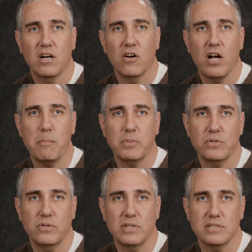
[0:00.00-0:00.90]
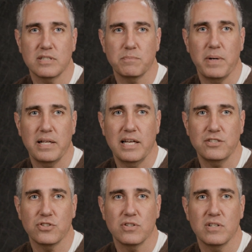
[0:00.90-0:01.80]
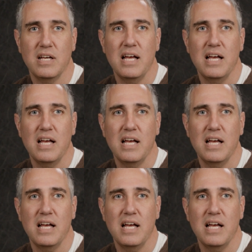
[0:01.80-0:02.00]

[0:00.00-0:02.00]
are opportunistic by nature,